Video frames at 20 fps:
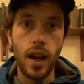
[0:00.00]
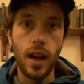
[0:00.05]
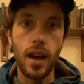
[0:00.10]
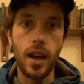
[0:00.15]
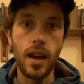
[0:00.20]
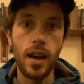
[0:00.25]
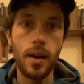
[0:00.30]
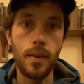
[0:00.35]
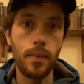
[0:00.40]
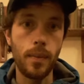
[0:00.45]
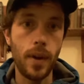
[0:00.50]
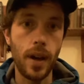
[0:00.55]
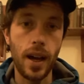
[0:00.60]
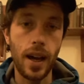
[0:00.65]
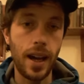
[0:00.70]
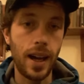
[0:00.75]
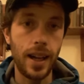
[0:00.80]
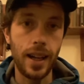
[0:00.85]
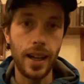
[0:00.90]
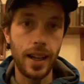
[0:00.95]
and
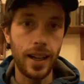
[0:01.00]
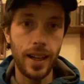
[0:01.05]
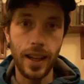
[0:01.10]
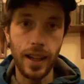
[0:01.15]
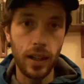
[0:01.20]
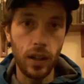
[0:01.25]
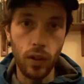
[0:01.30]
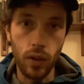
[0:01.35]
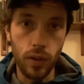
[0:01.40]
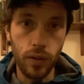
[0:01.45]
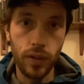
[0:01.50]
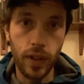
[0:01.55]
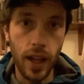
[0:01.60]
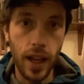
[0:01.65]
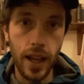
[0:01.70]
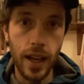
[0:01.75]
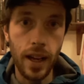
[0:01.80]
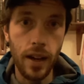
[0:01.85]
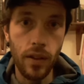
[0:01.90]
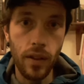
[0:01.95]
I love
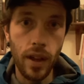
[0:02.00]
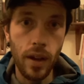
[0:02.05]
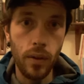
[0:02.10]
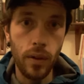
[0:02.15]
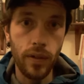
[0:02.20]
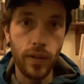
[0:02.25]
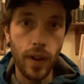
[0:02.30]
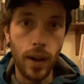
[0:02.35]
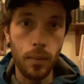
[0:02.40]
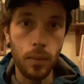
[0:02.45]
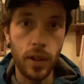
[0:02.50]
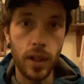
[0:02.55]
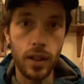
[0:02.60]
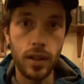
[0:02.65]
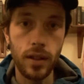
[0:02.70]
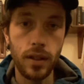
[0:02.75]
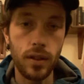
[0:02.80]
getting out there with families.